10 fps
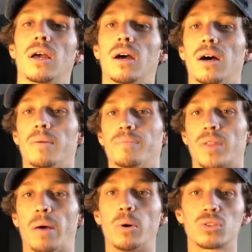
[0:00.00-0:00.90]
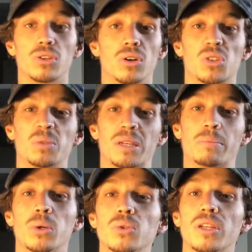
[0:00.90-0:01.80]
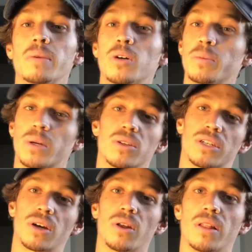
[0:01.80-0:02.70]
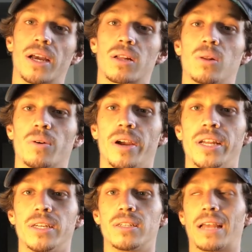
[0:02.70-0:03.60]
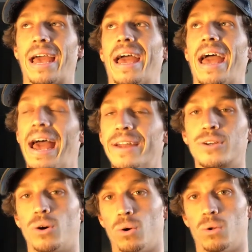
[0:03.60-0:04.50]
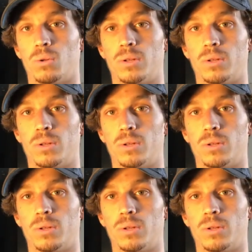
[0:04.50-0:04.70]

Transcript: Um, I'm also not swimming in pools anymore because I don't like chlorine at all.